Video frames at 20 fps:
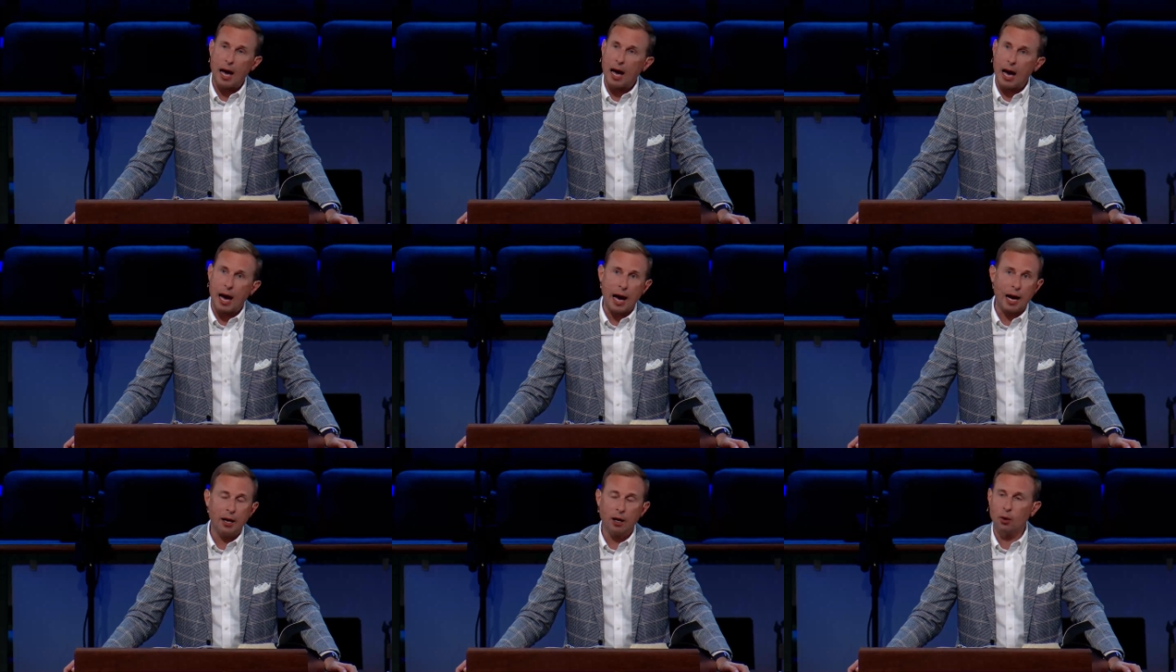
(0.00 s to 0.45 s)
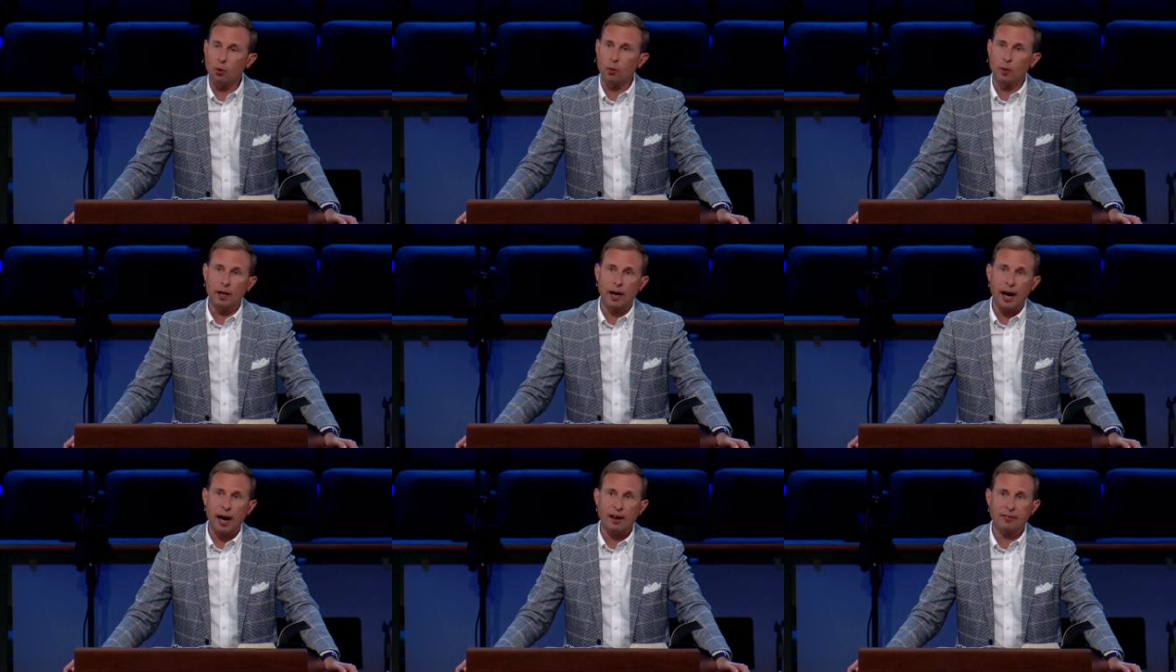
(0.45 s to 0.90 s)
I don't
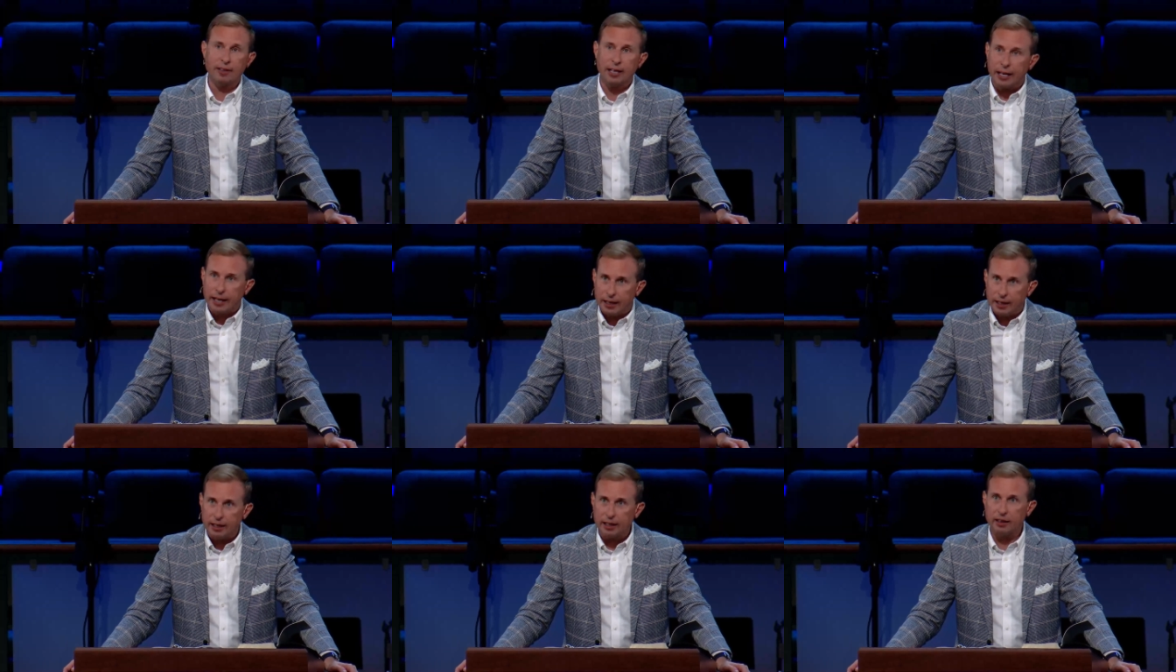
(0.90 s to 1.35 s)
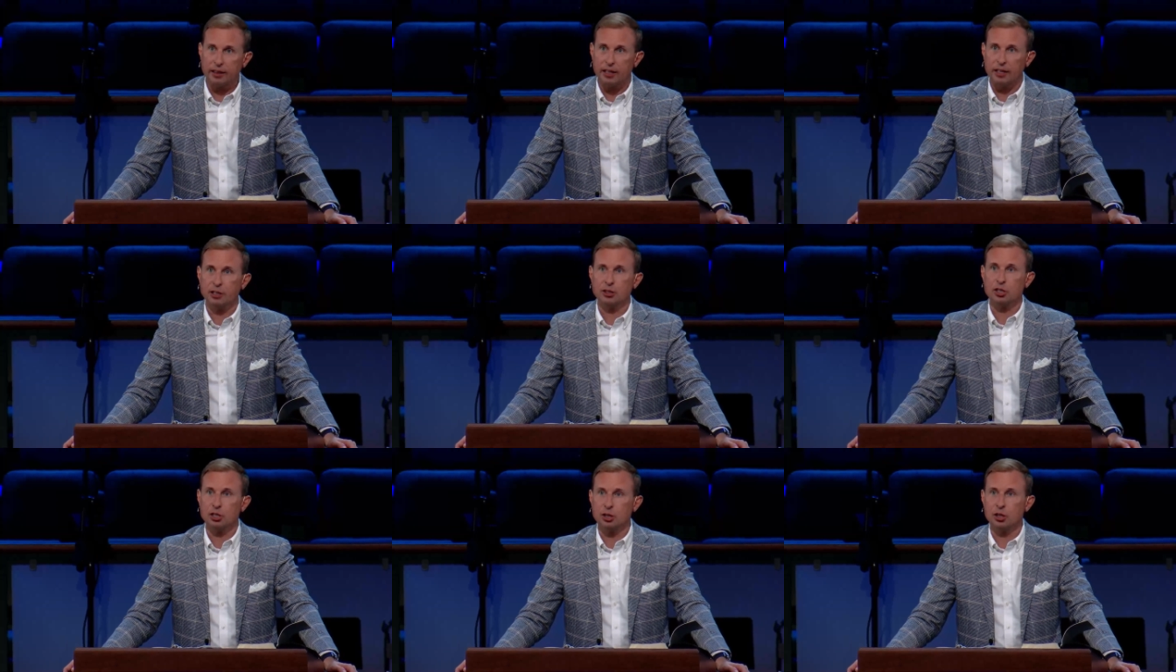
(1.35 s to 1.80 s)
want to have
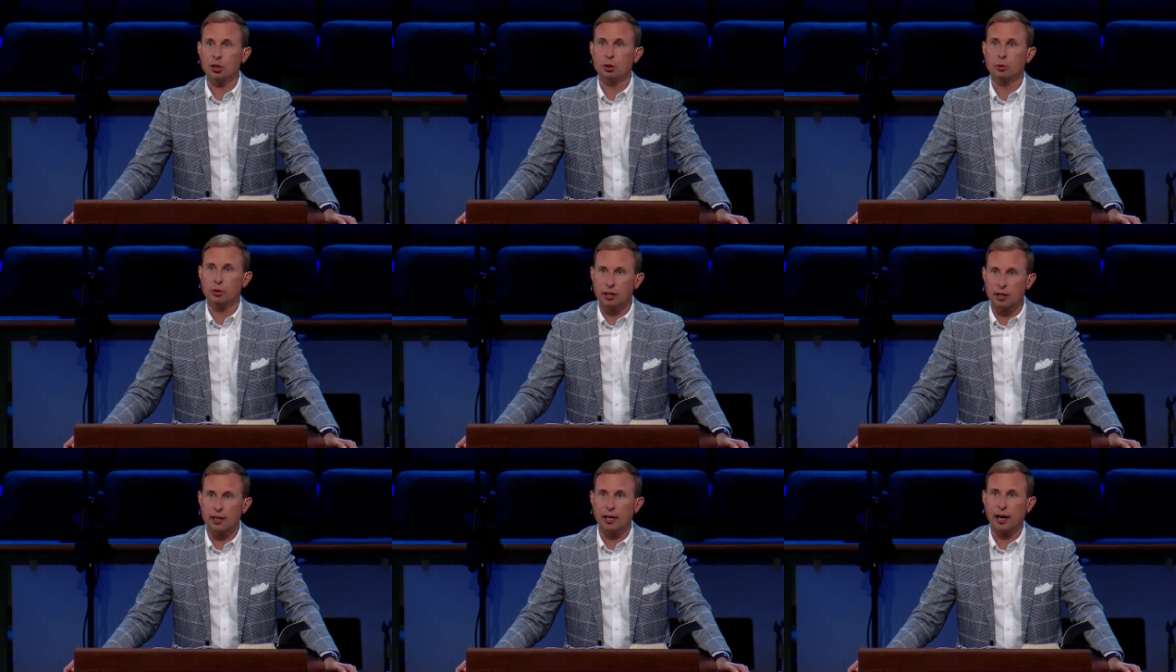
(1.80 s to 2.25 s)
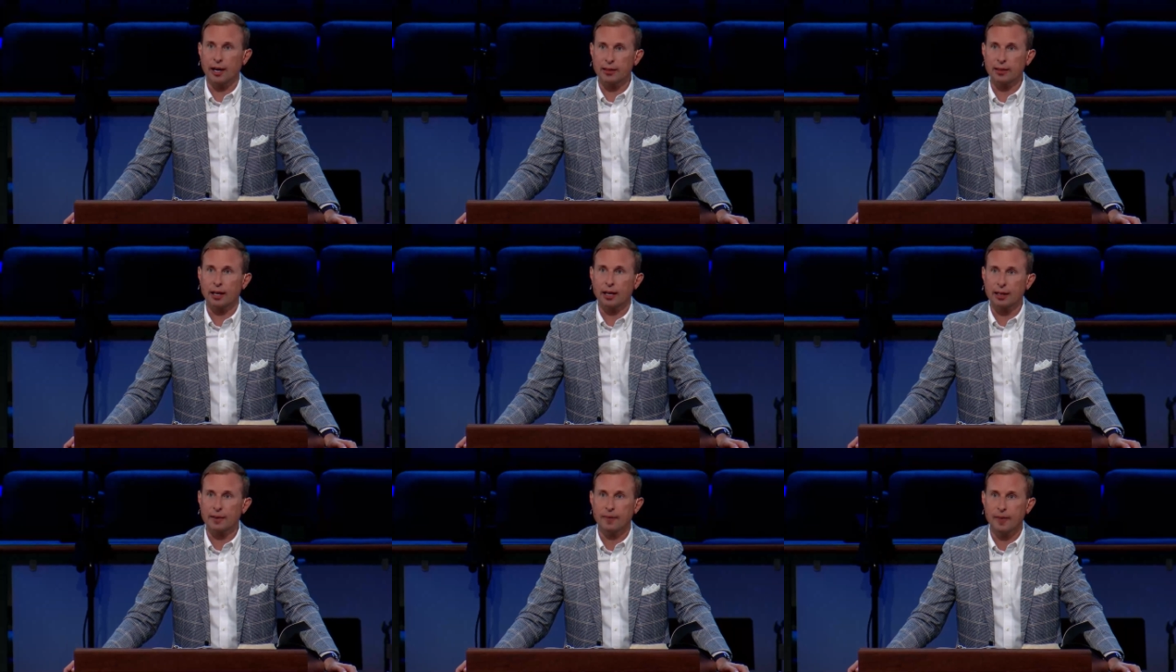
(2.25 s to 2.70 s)
anything to do with a God
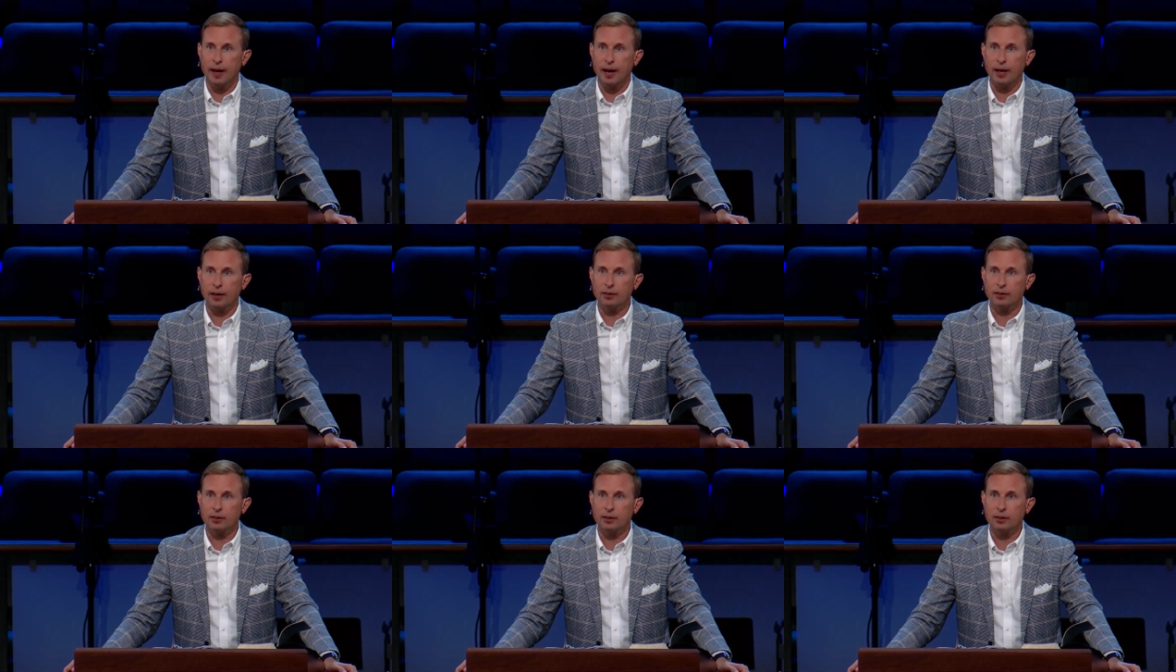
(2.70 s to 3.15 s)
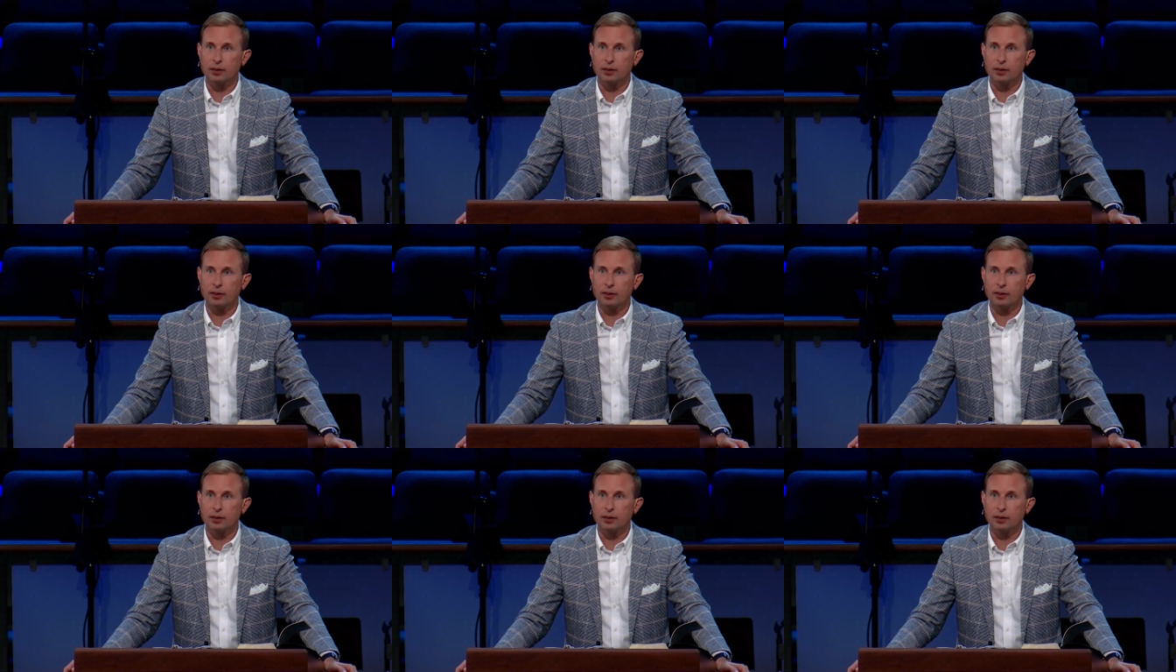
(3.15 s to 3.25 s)
like that.